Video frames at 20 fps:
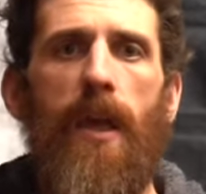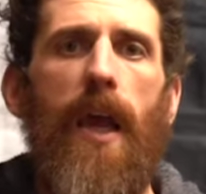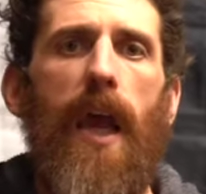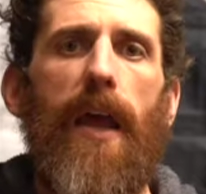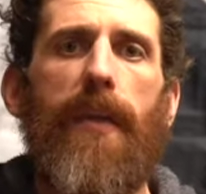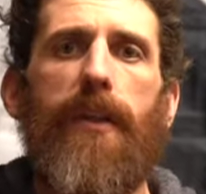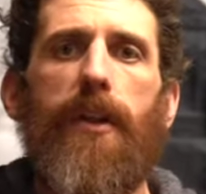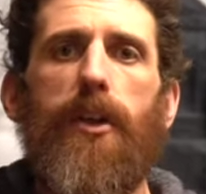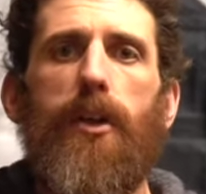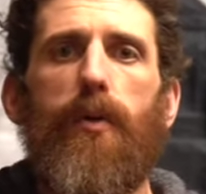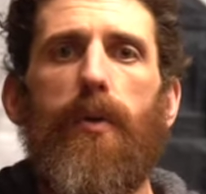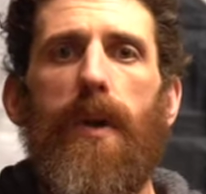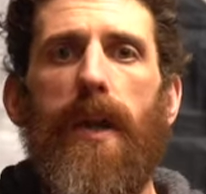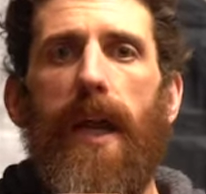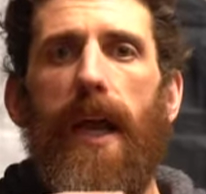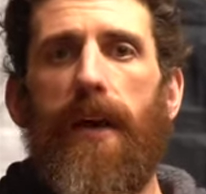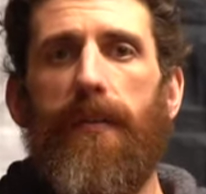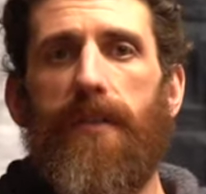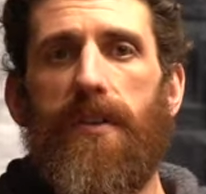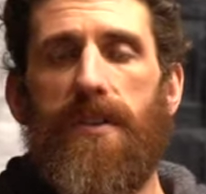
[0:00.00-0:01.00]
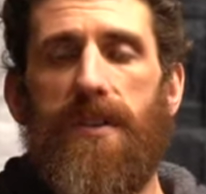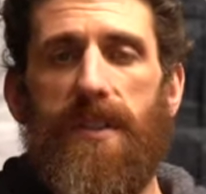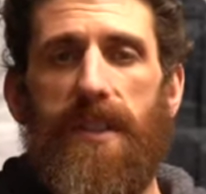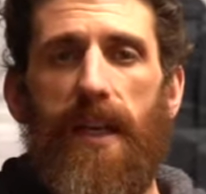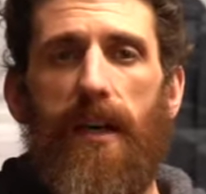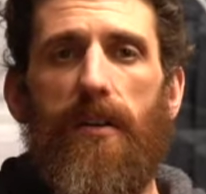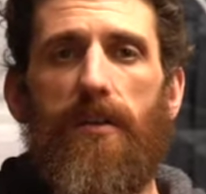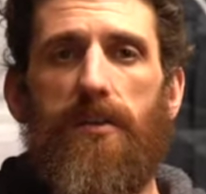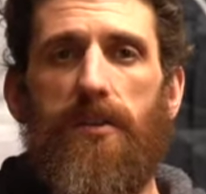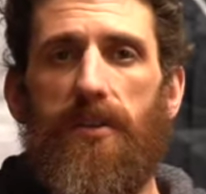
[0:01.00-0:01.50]
and then you would have the
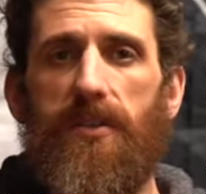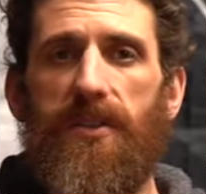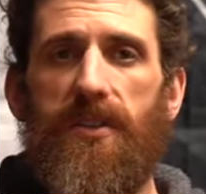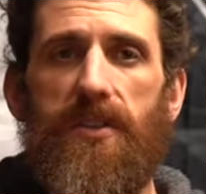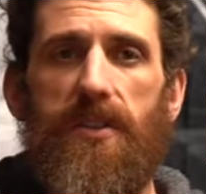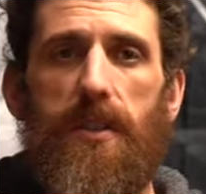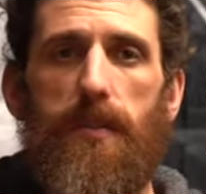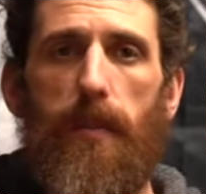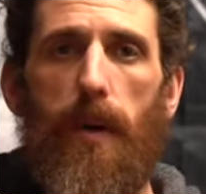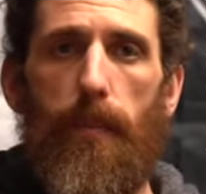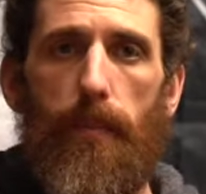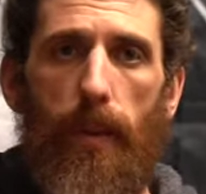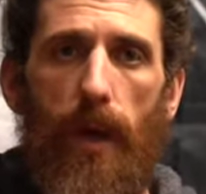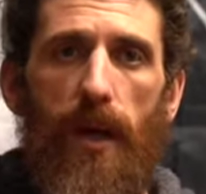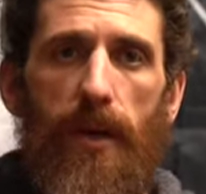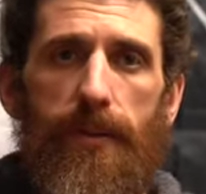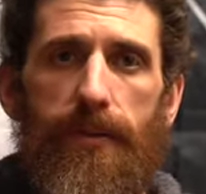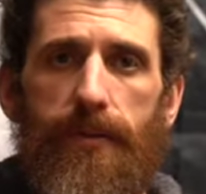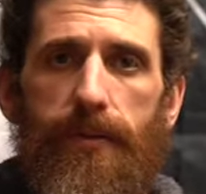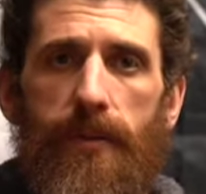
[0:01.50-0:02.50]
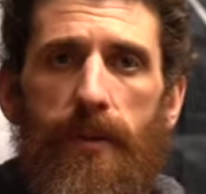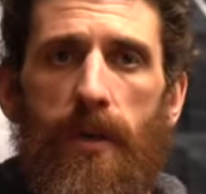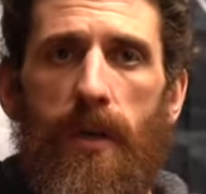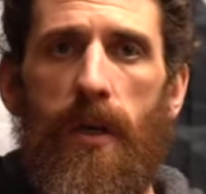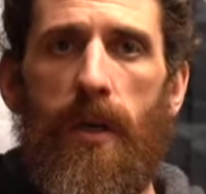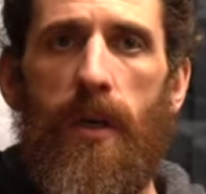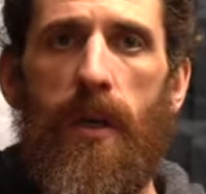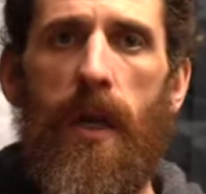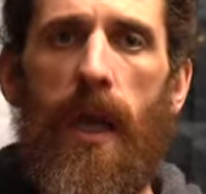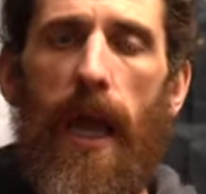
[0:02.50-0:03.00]
skeletal system above,
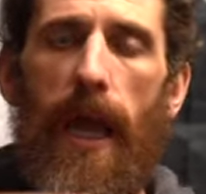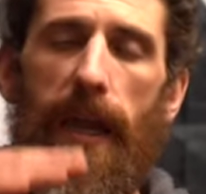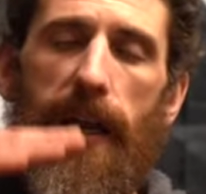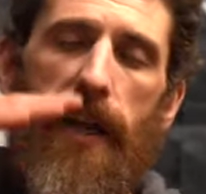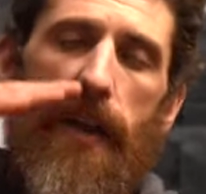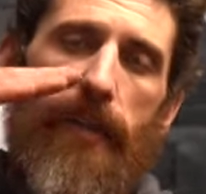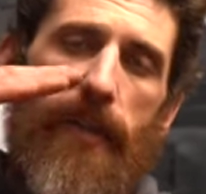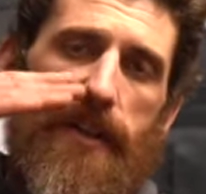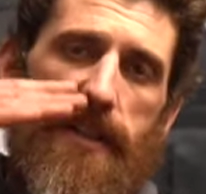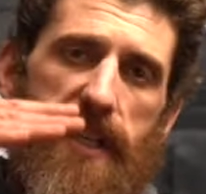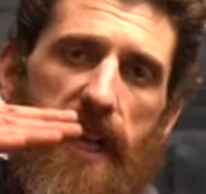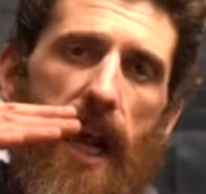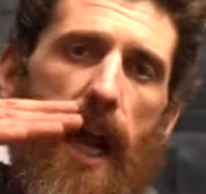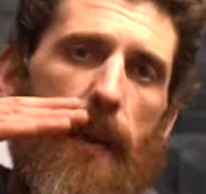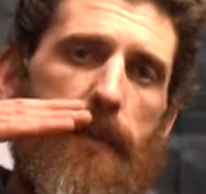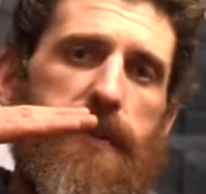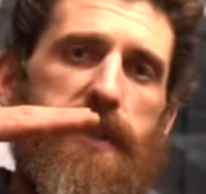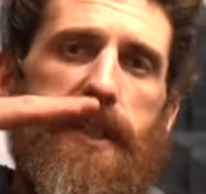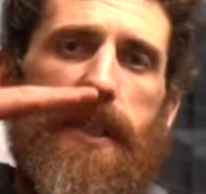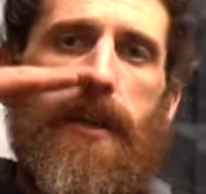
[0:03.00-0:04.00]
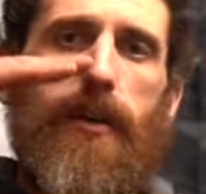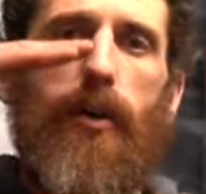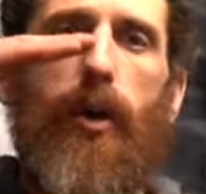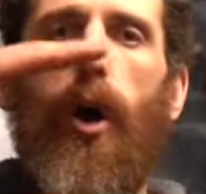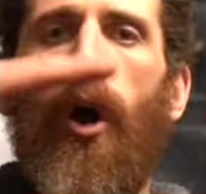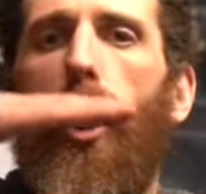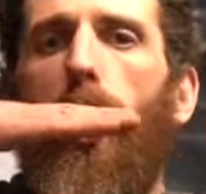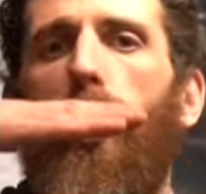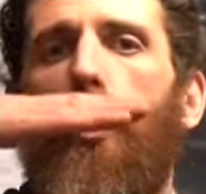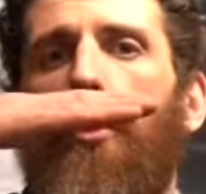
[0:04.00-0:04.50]
and in the top tier
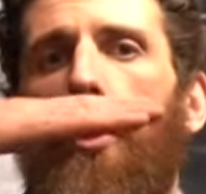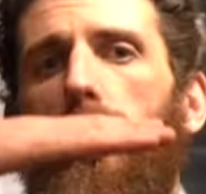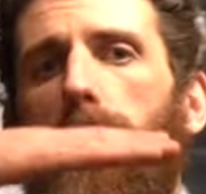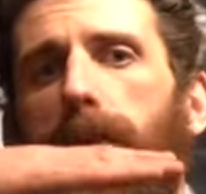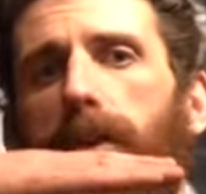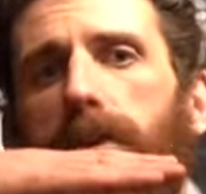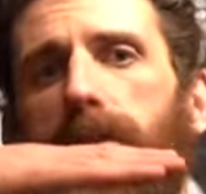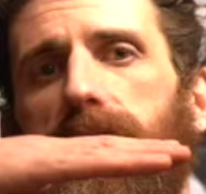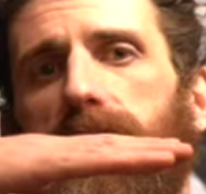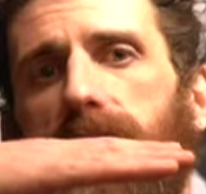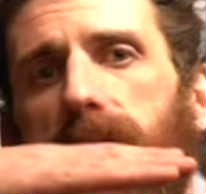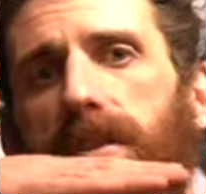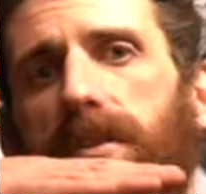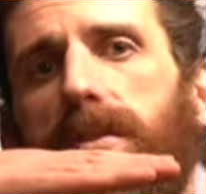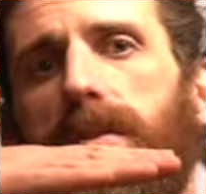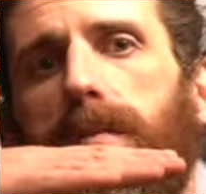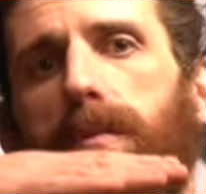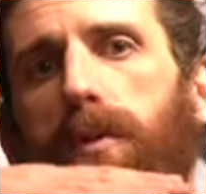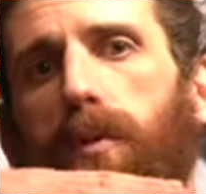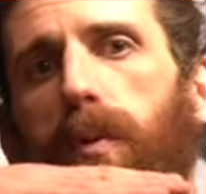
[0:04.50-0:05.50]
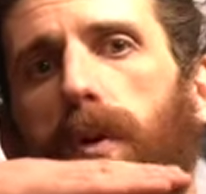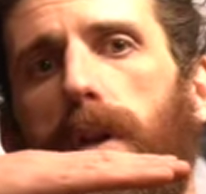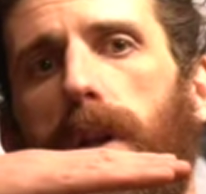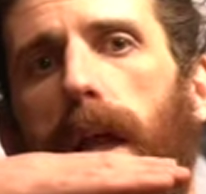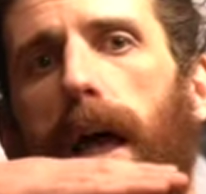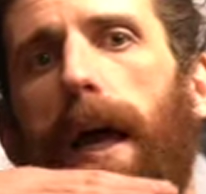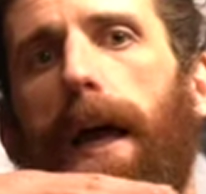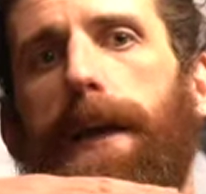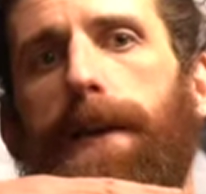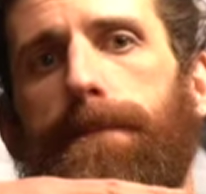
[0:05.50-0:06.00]
all other systems would
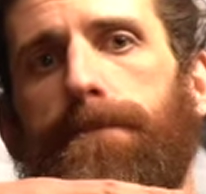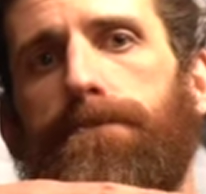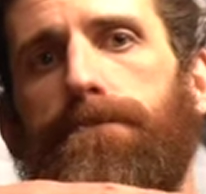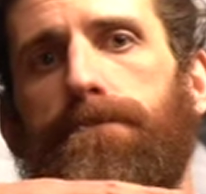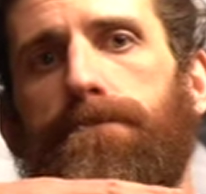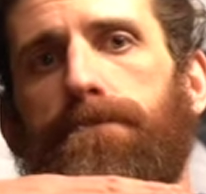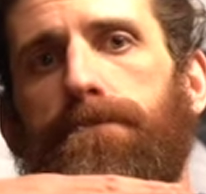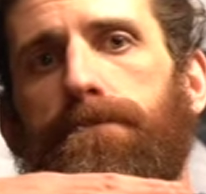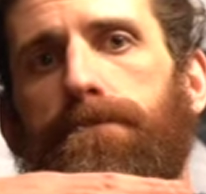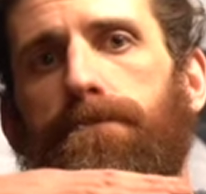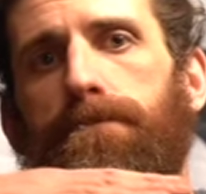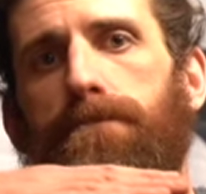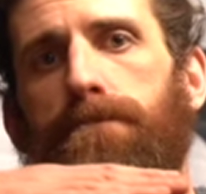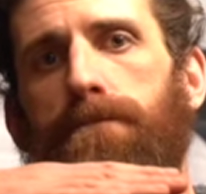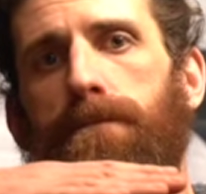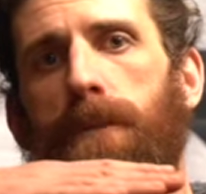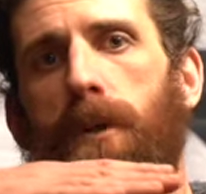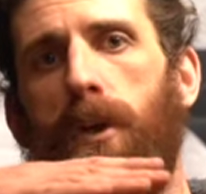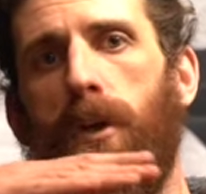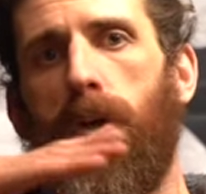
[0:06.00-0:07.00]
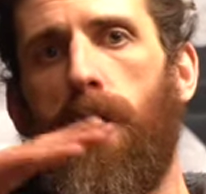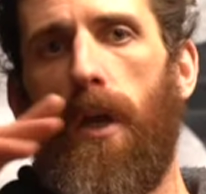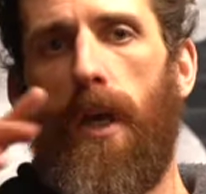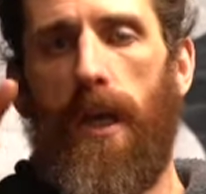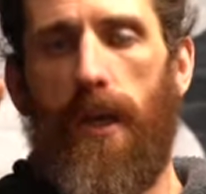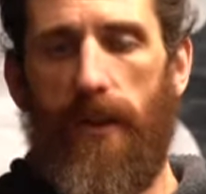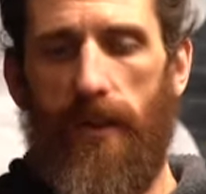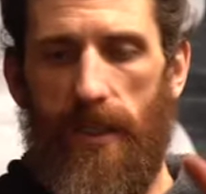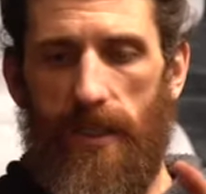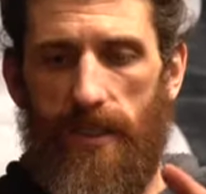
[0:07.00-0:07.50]
lie.
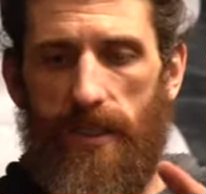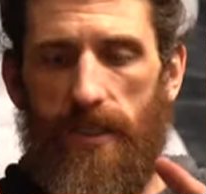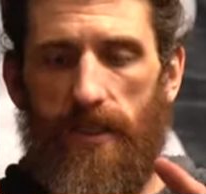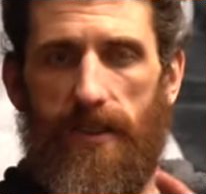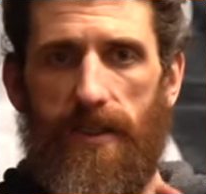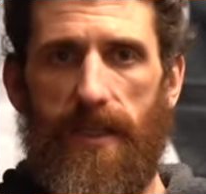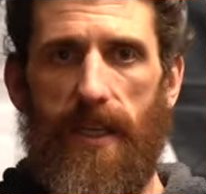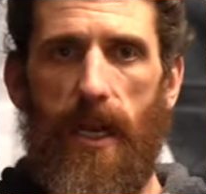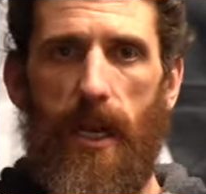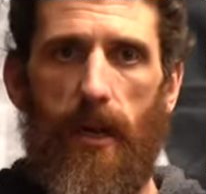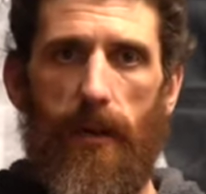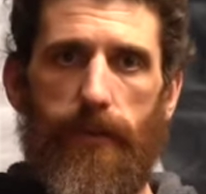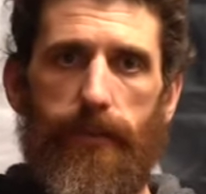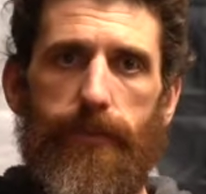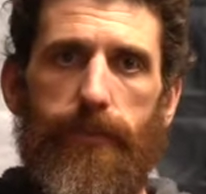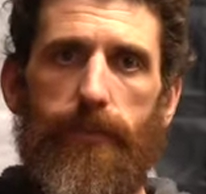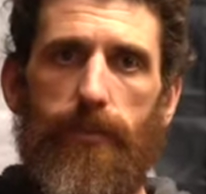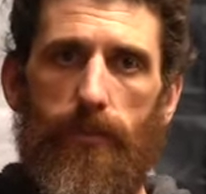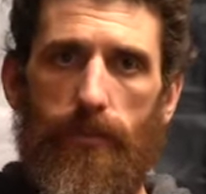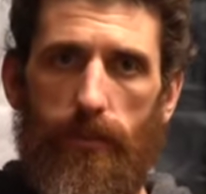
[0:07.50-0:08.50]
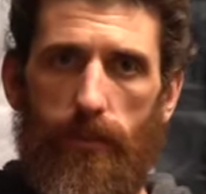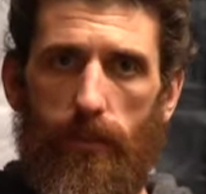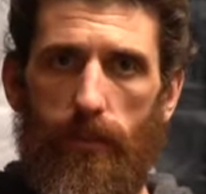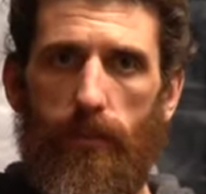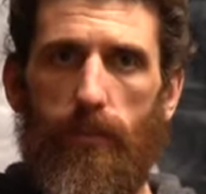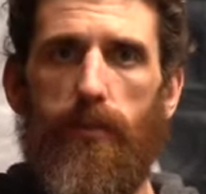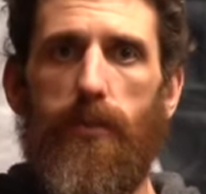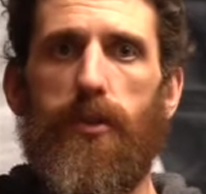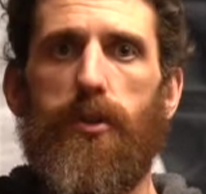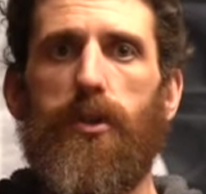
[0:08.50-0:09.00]
And this itself
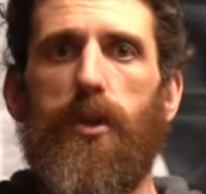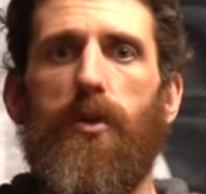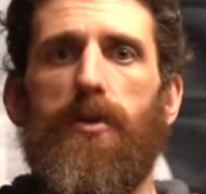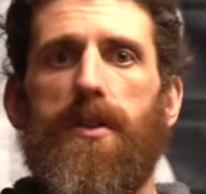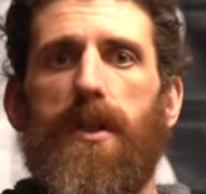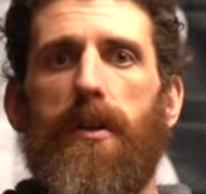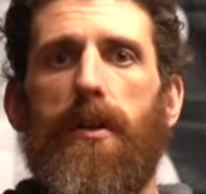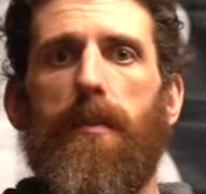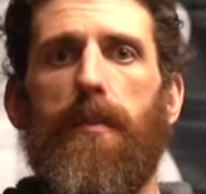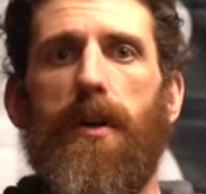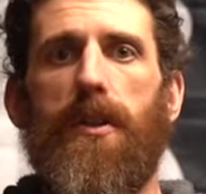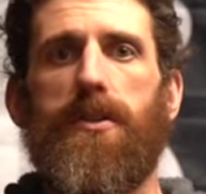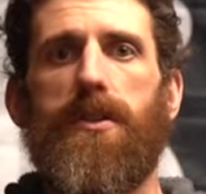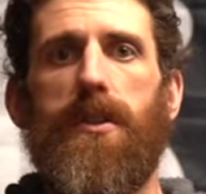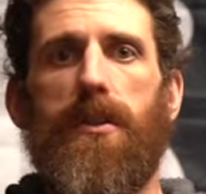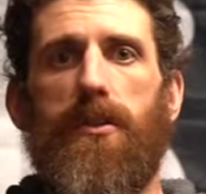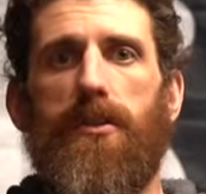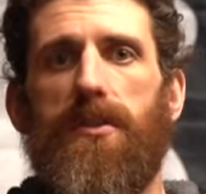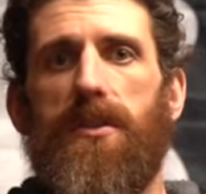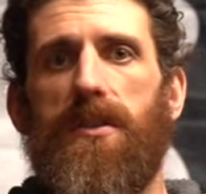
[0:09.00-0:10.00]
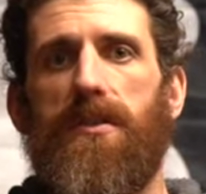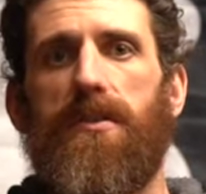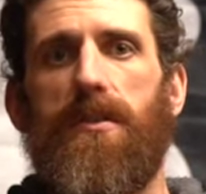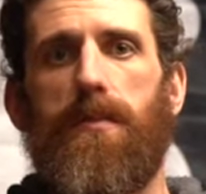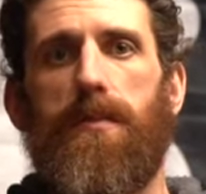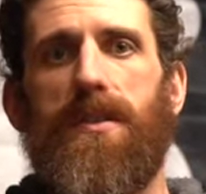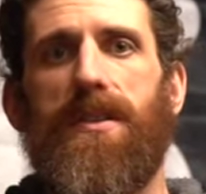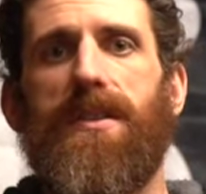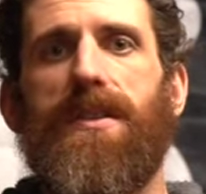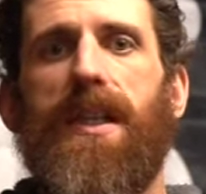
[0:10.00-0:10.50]
shows how the muscular system
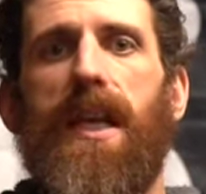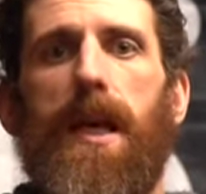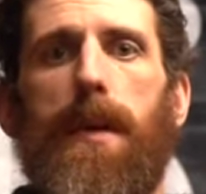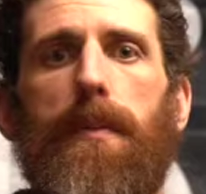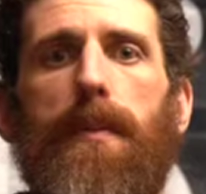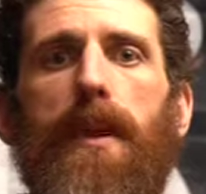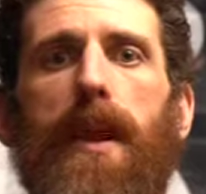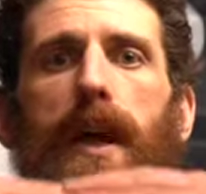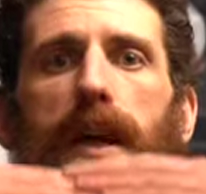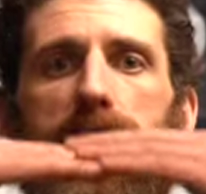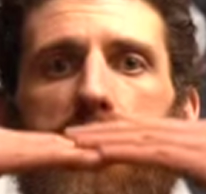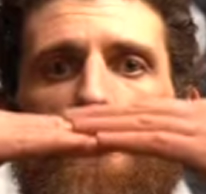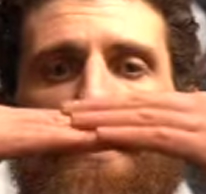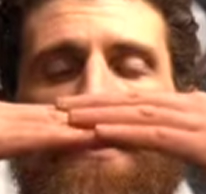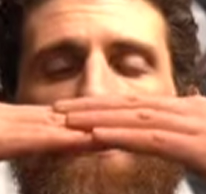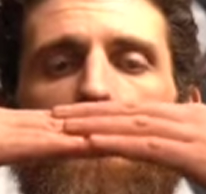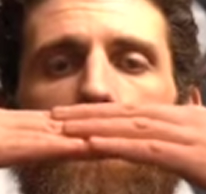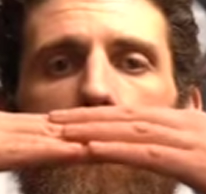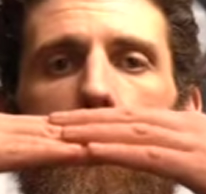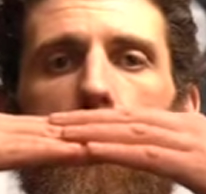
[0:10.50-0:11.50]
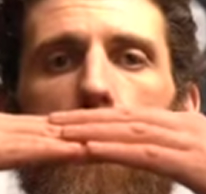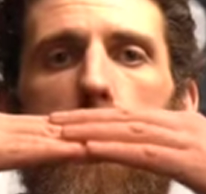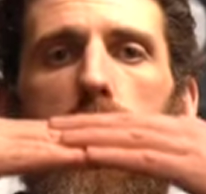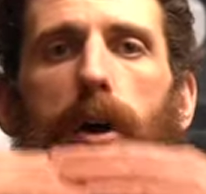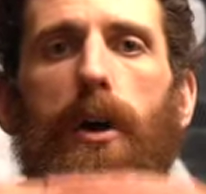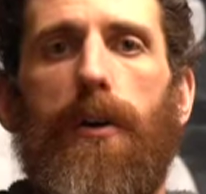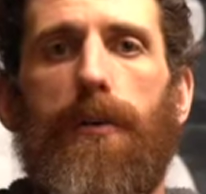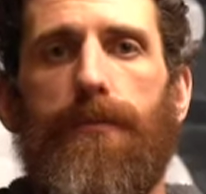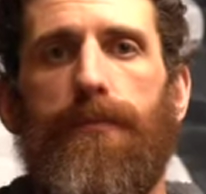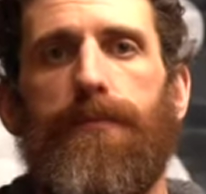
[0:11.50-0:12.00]
stabilizes
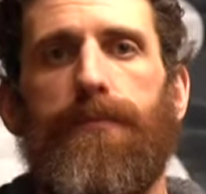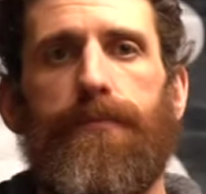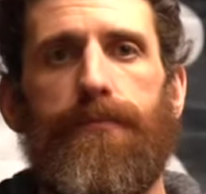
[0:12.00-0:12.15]
all.